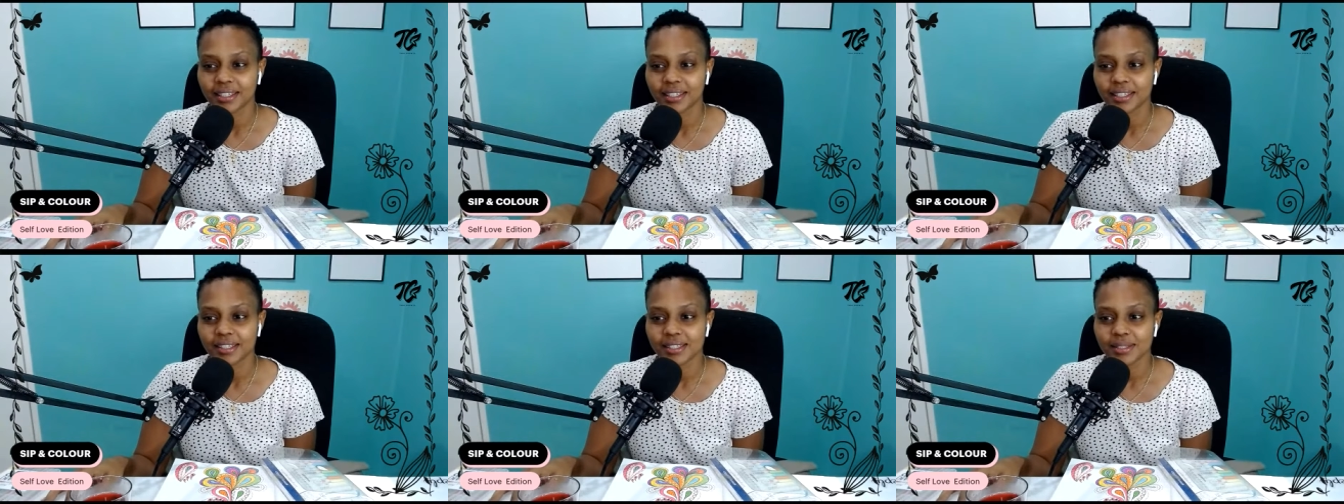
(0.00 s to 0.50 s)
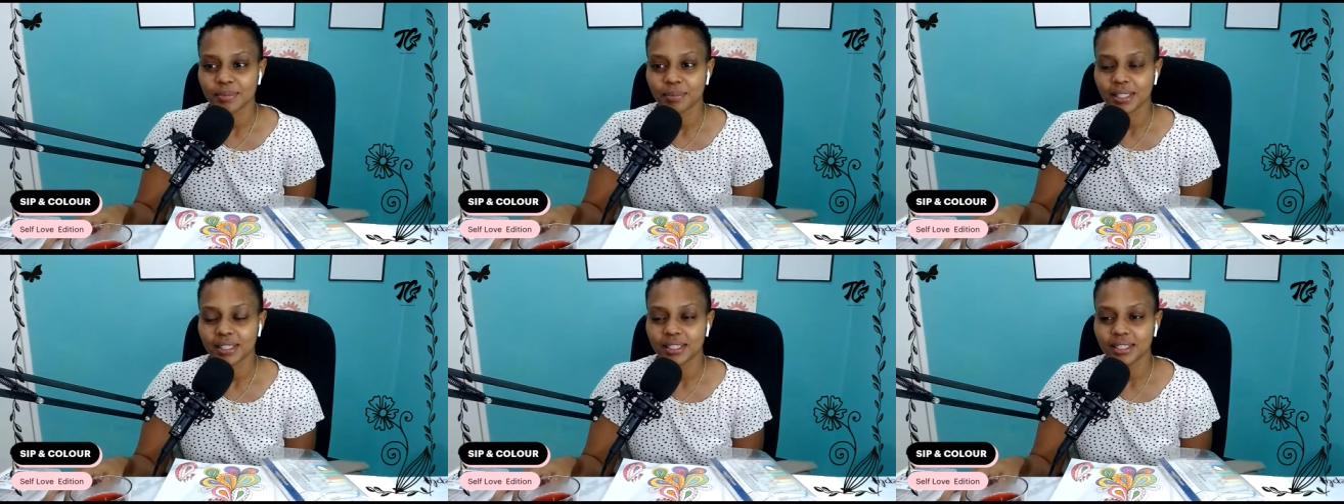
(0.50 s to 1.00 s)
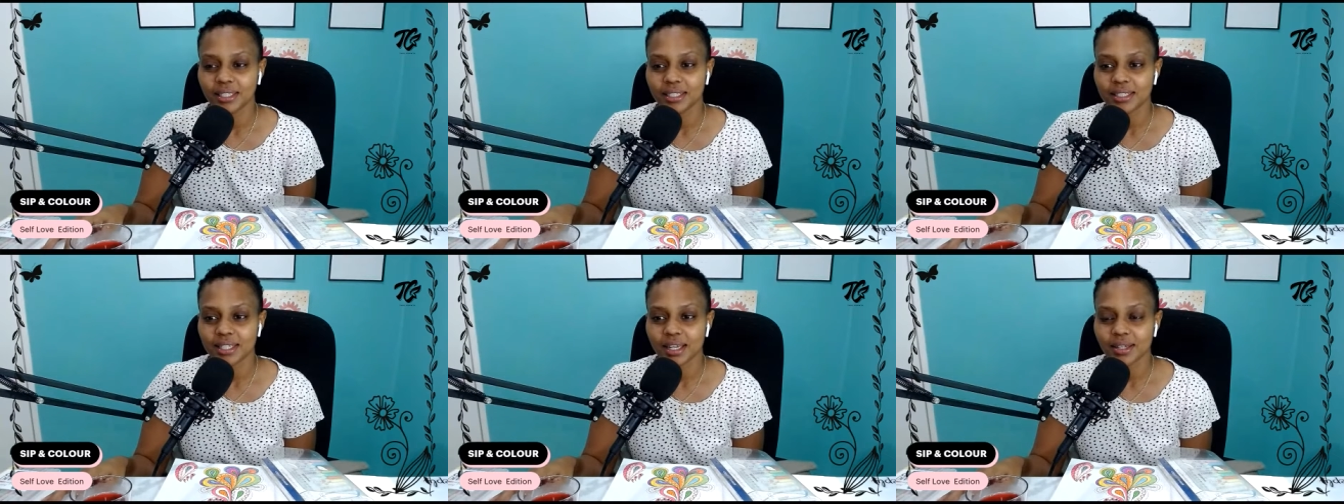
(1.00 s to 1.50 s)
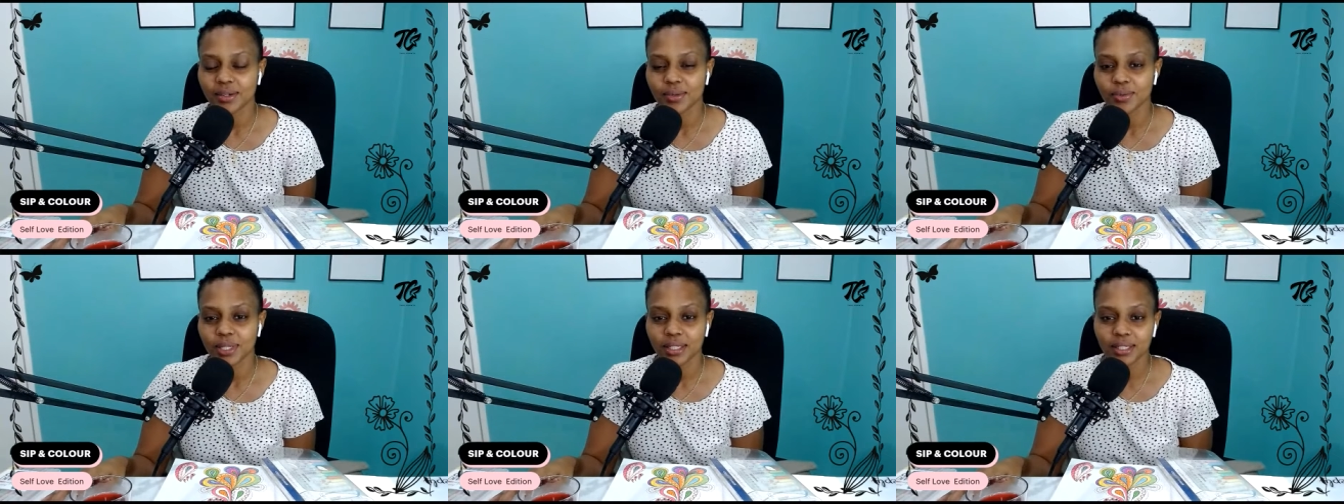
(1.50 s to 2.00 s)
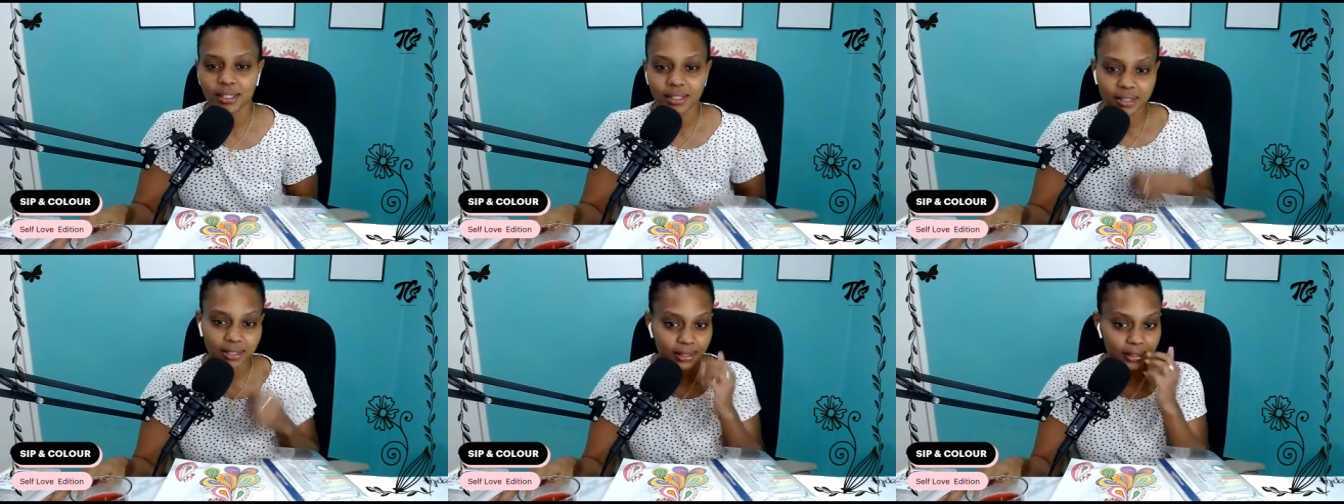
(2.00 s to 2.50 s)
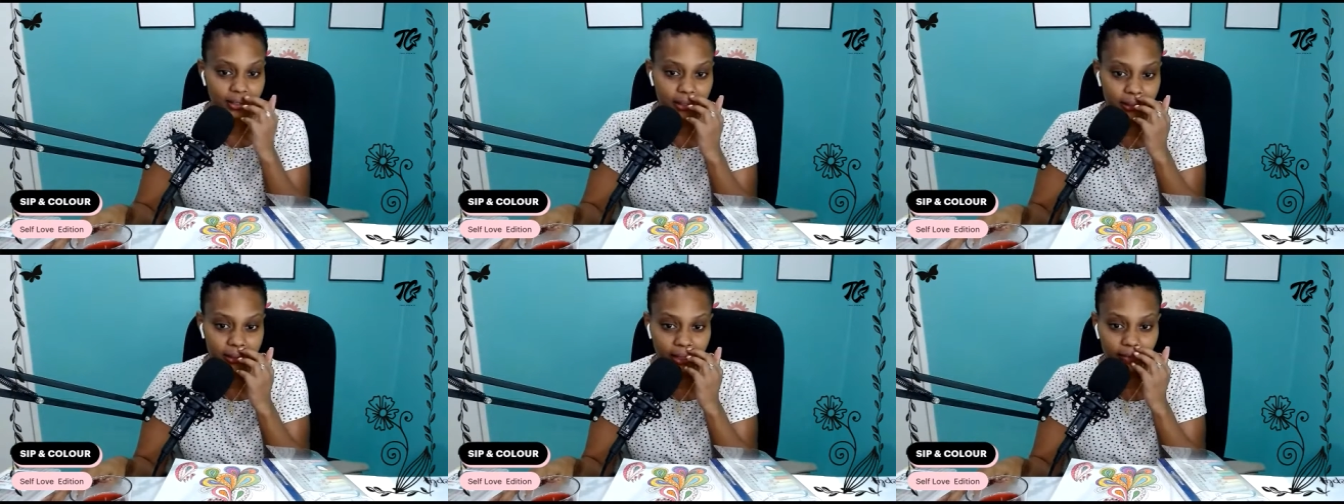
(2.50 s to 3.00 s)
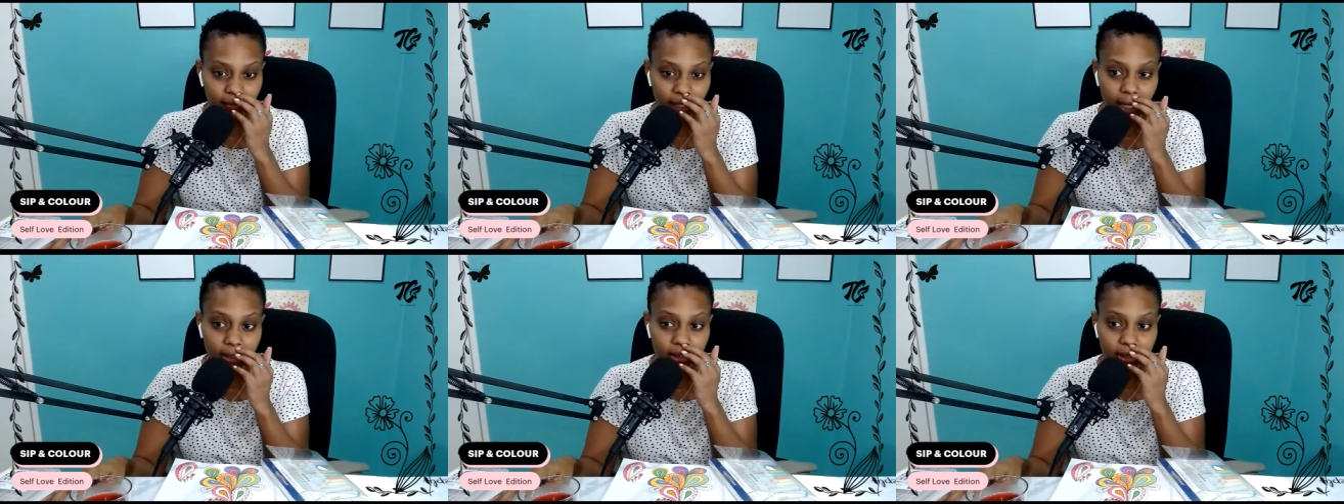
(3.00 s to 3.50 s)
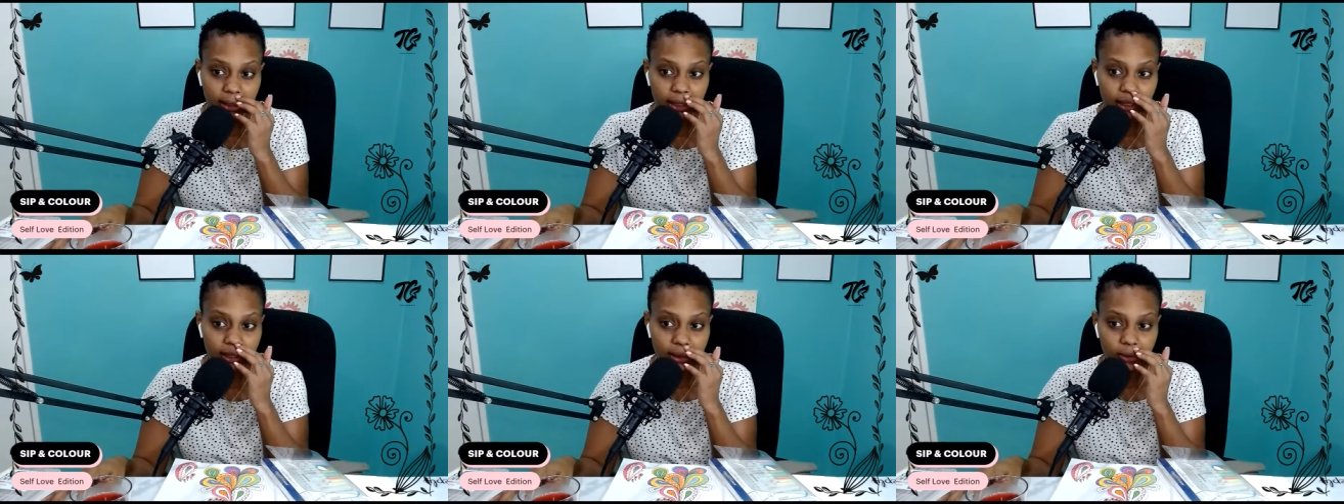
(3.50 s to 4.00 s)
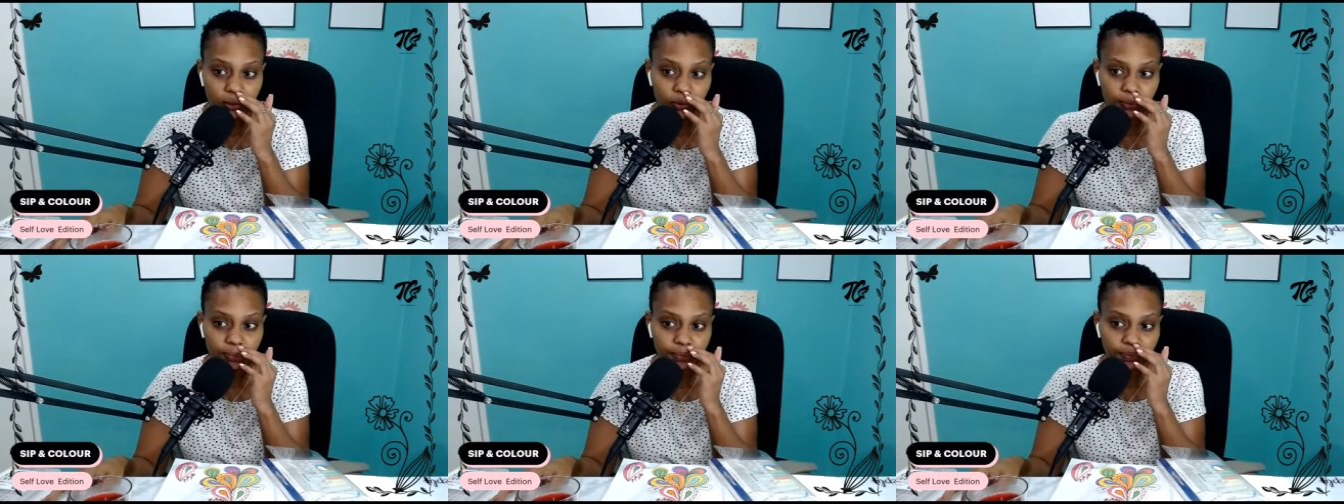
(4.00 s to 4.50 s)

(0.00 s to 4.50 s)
It's been an entire week since I've last seen you.